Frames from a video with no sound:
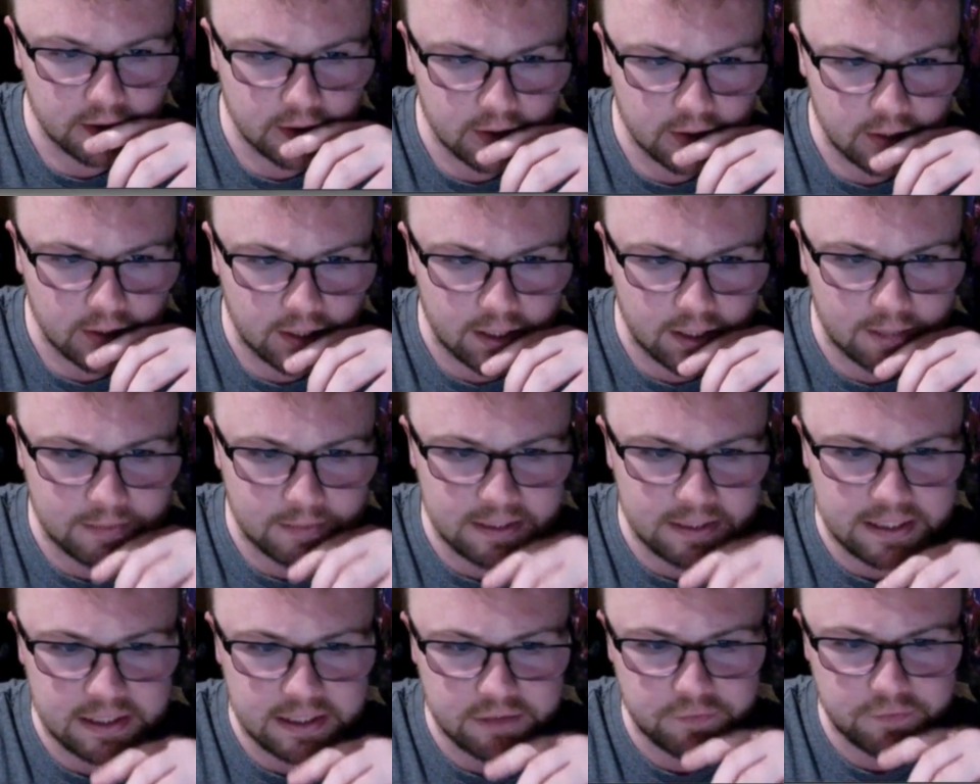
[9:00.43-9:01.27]
In an
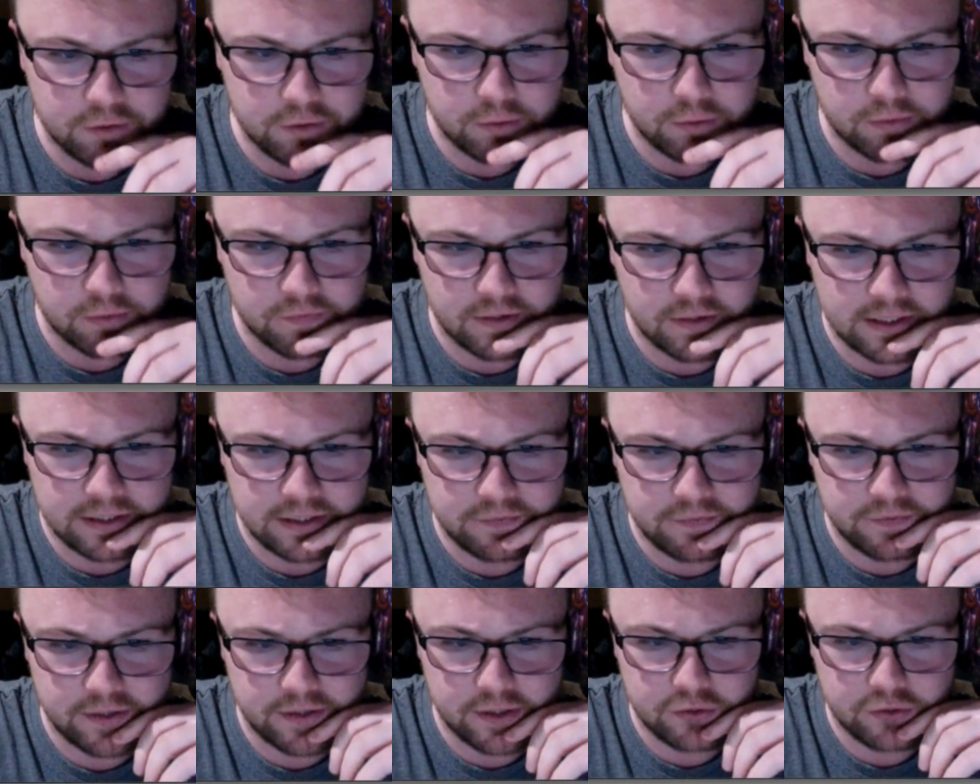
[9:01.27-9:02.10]
interview with Vanity
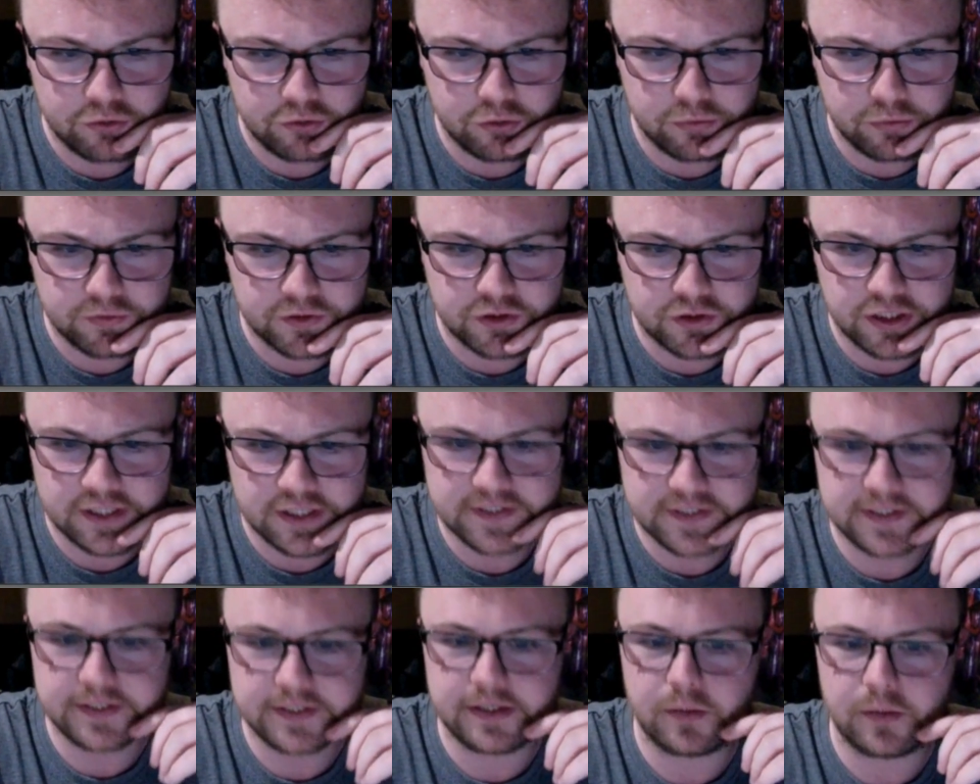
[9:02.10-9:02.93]
Fair, Chu
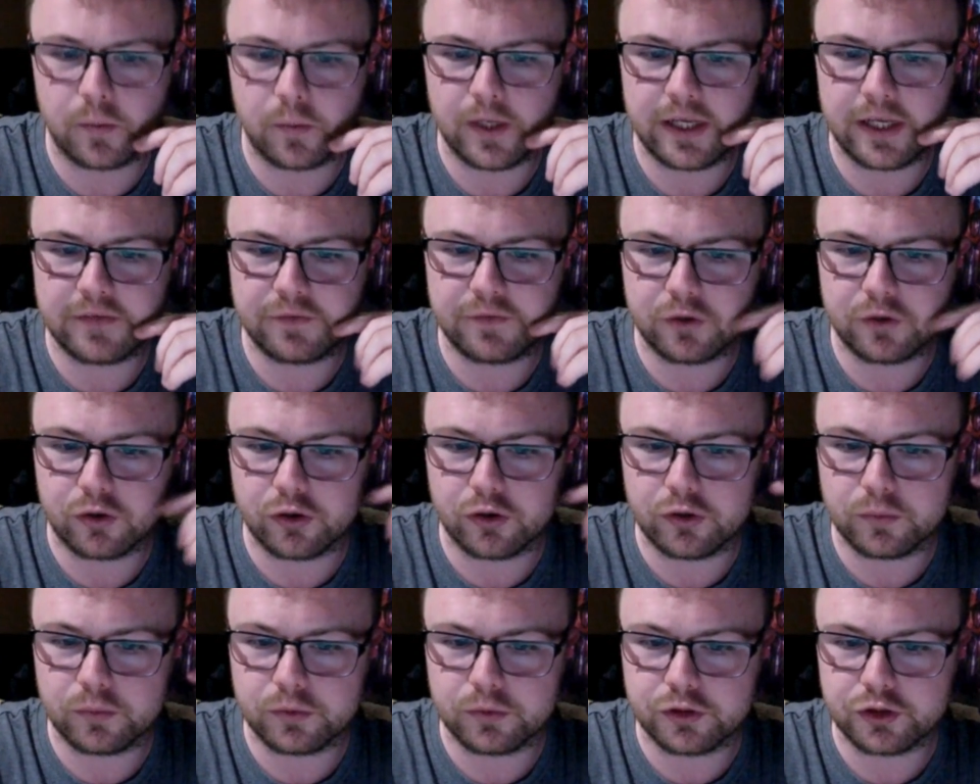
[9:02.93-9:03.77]
suggested that Wicked for
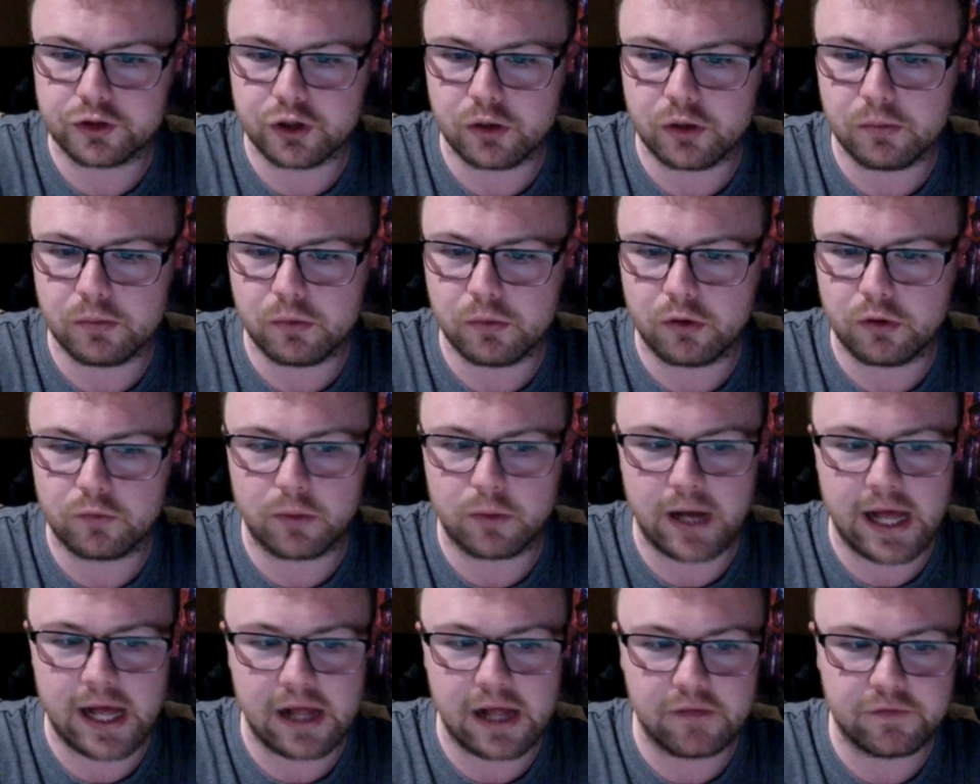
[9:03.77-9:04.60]
Good would show more of
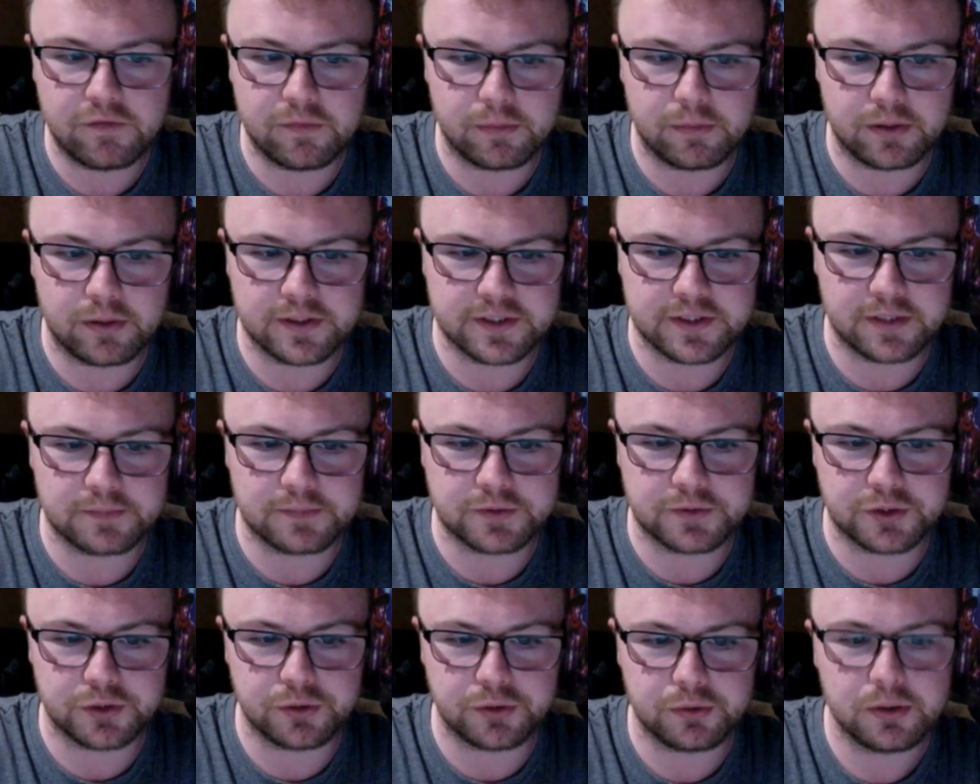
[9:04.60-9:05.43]
what Elphaba is up
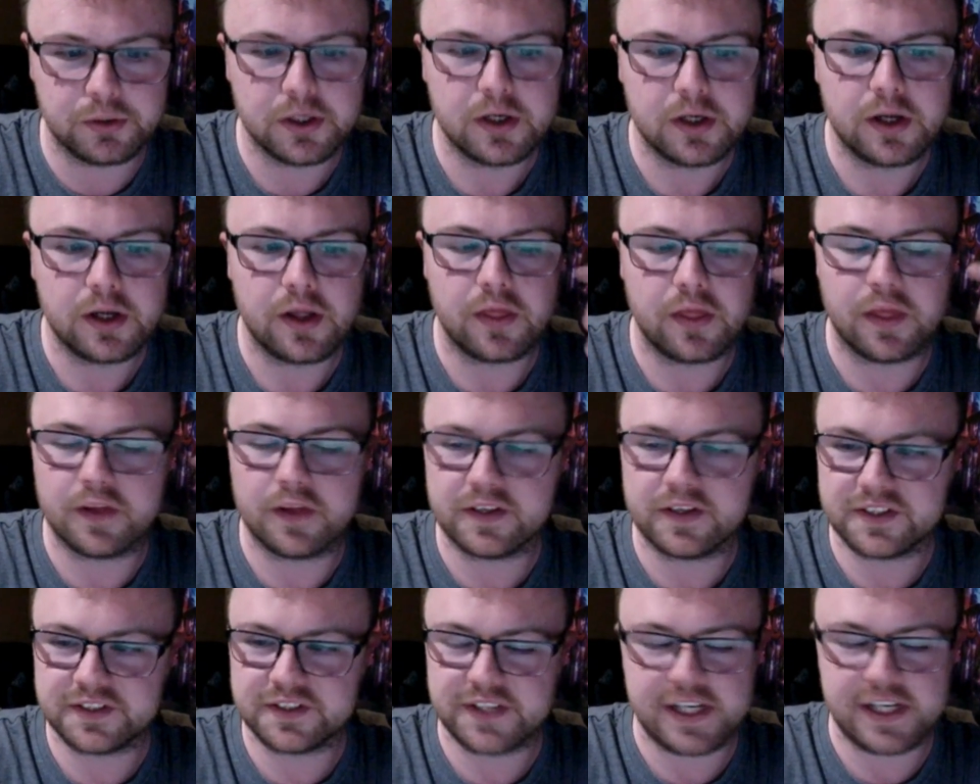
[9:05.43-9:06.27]
to than
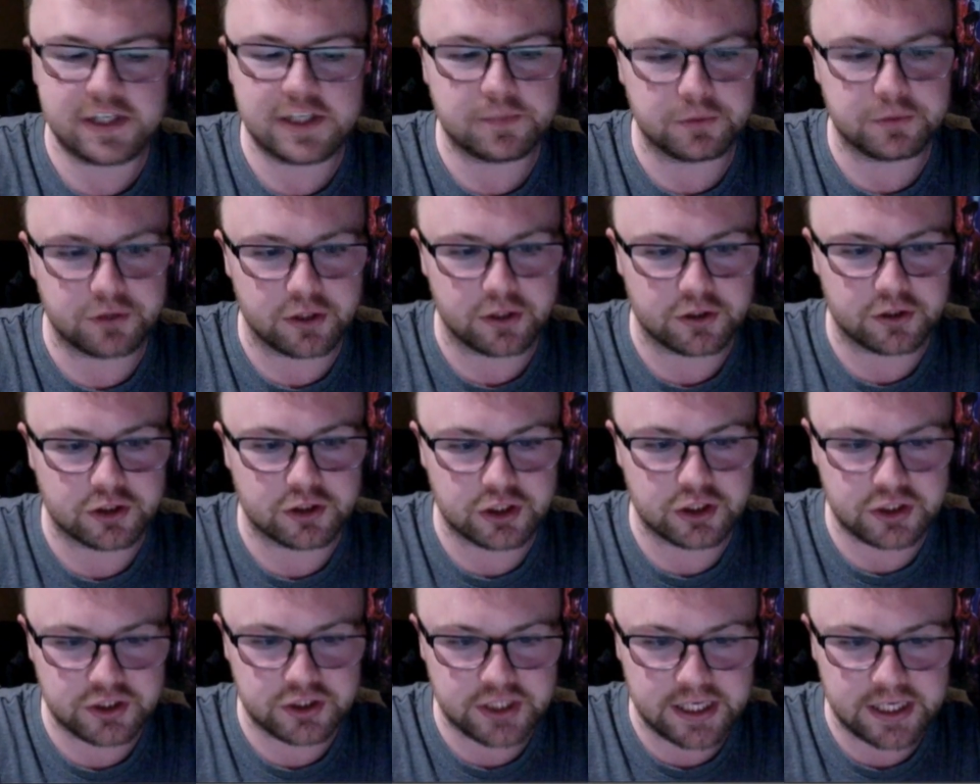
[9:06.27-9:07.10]
the stage
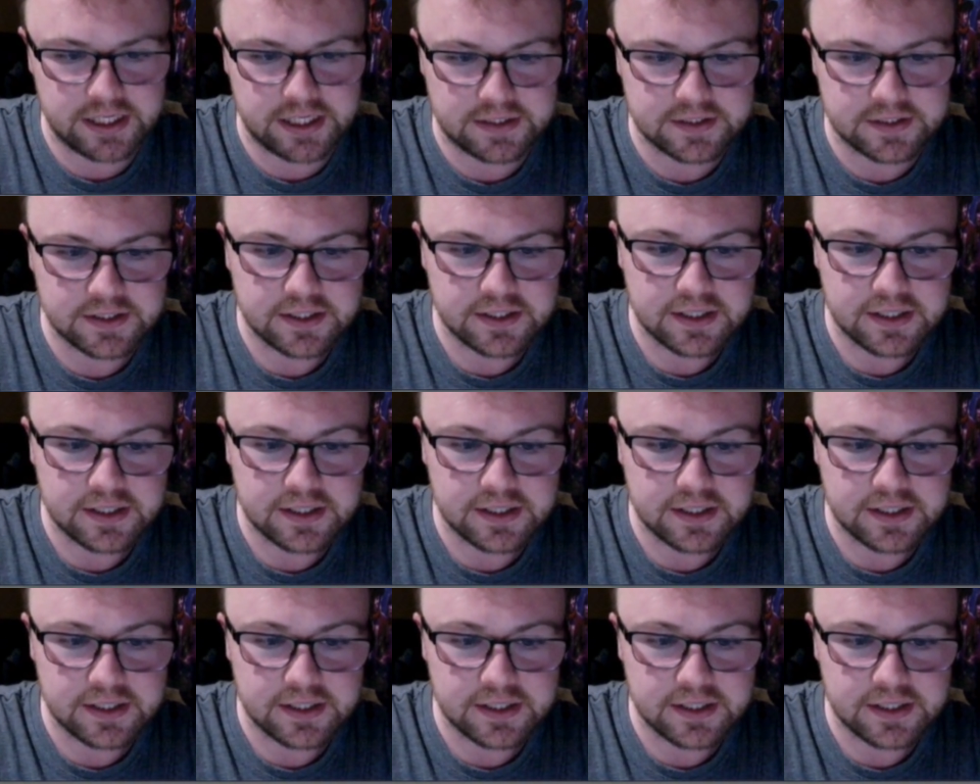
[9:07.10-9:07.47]
production did.